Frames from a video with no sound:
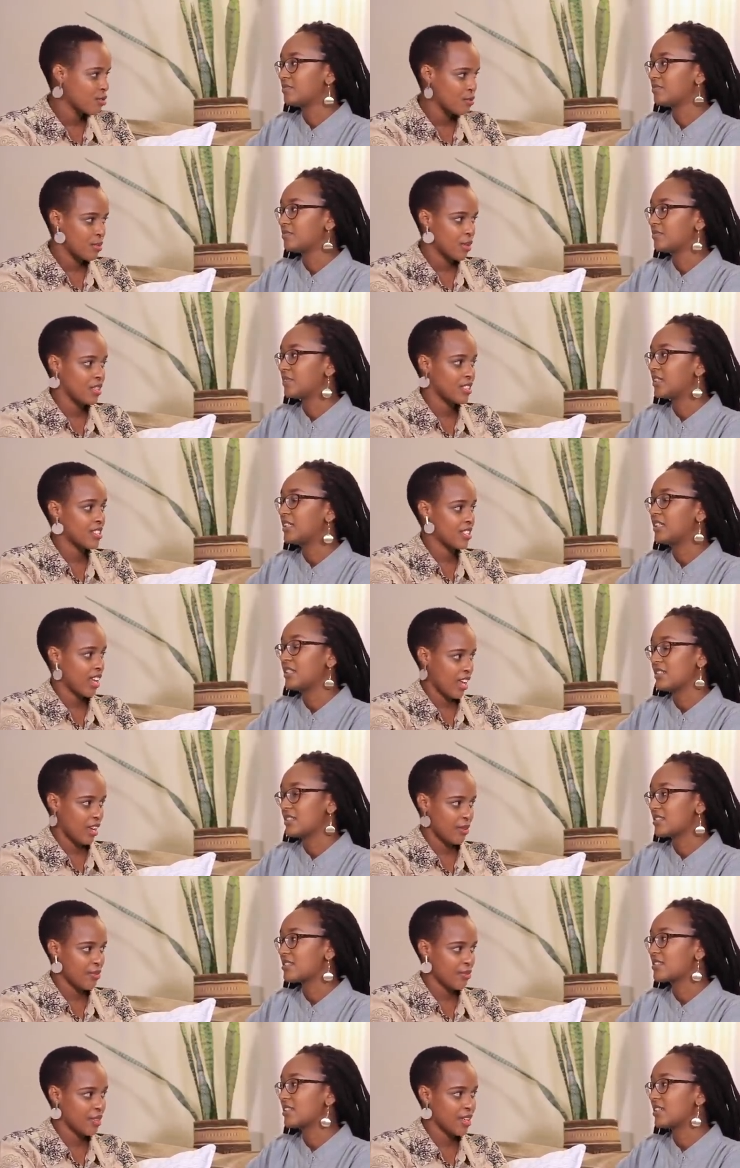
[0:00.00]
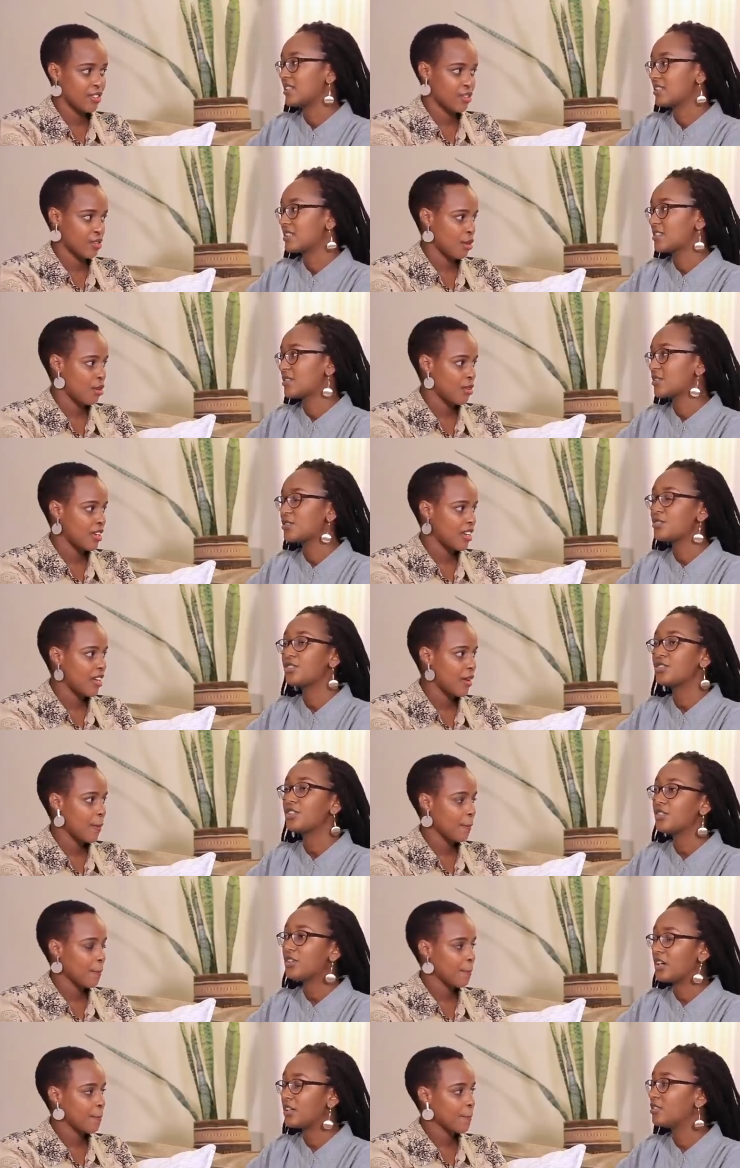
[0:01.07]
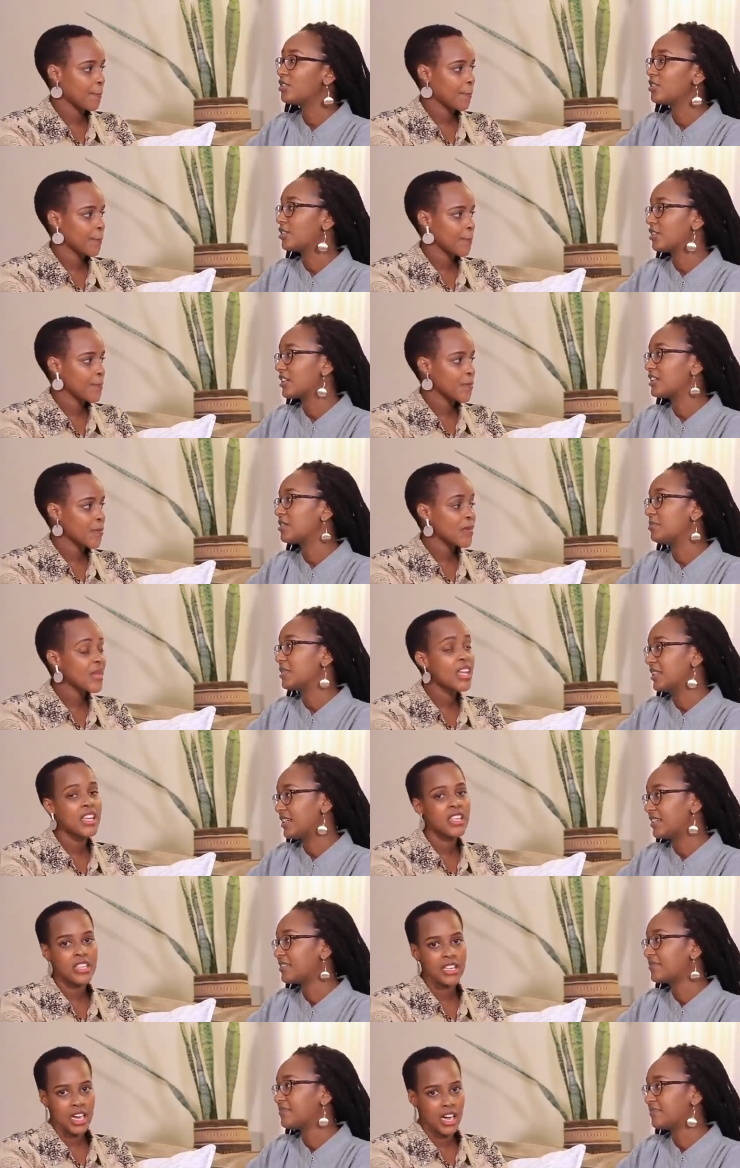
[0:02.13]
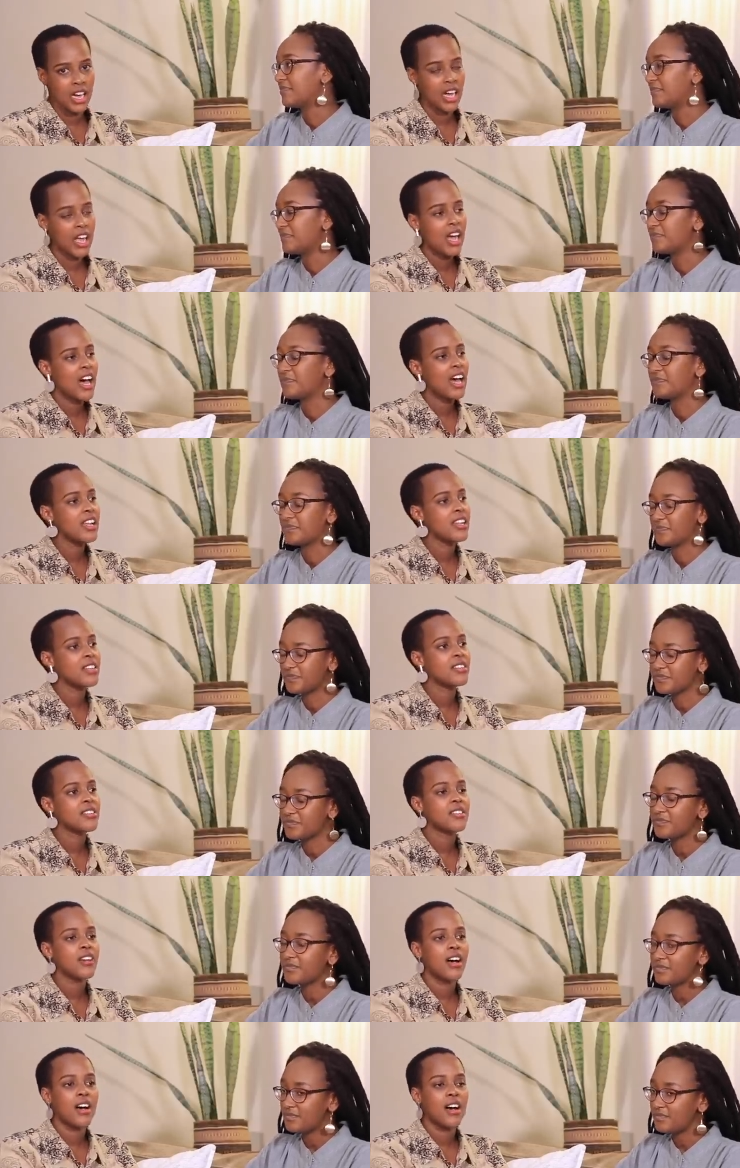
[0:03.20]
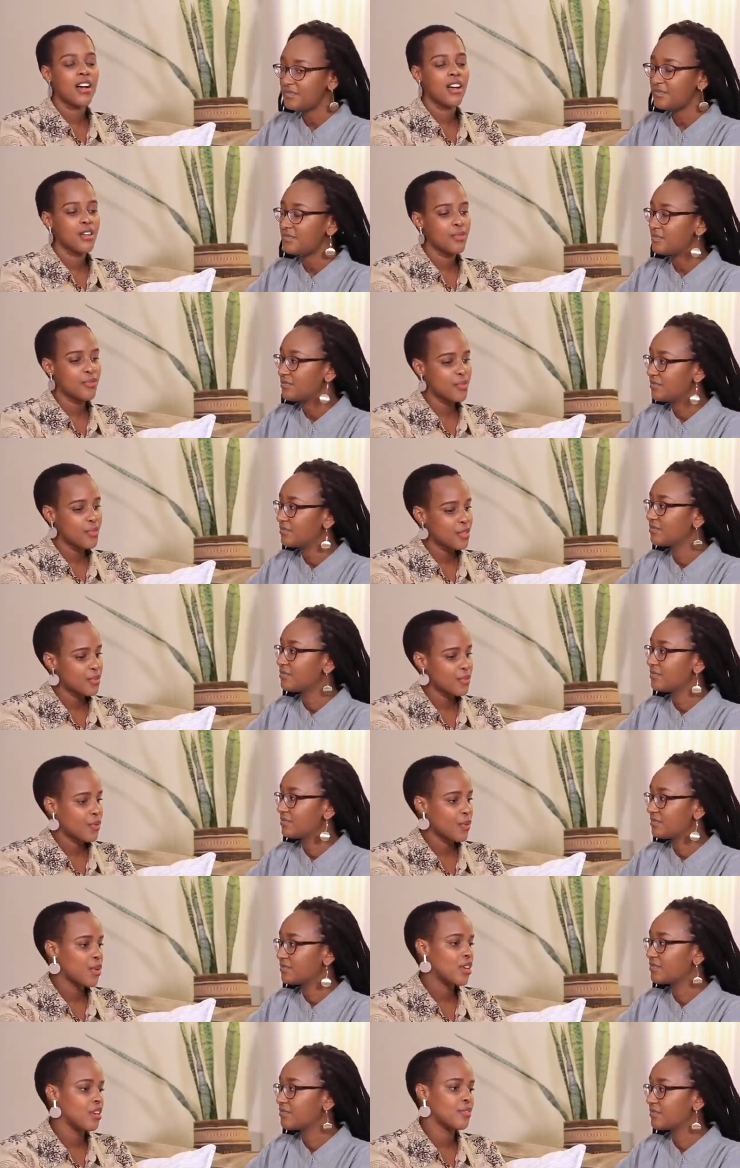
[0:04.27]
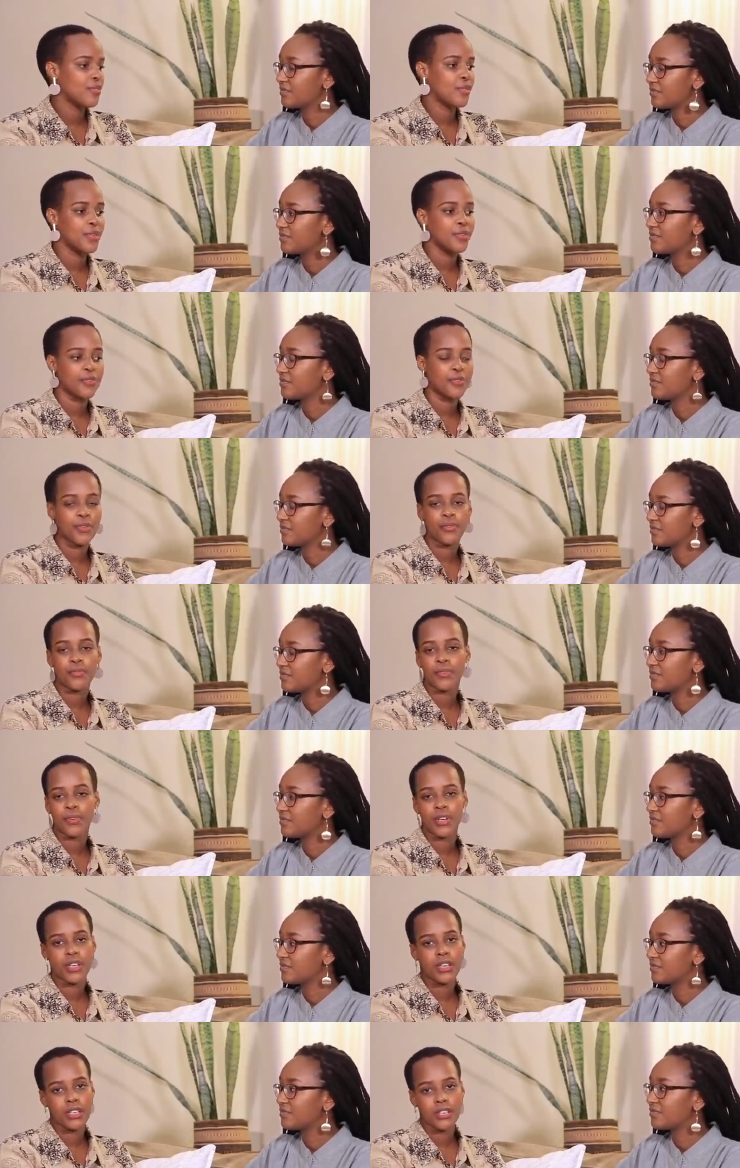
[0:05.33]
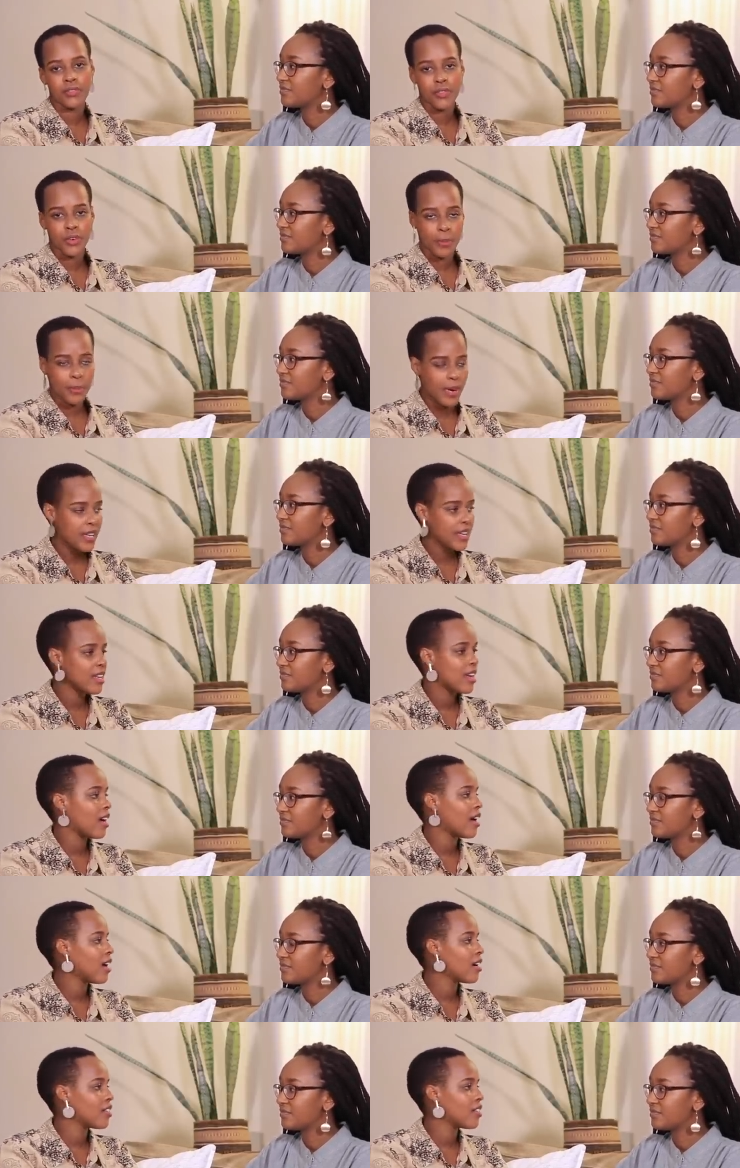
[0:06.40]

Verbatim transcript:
Speaker 1: to be it safe. It is. it is. Because you don't
Speaker 2: know how long you're gonna be there.
Speaker 1: Yeah. At least uh, if it's for for for for, for a partner.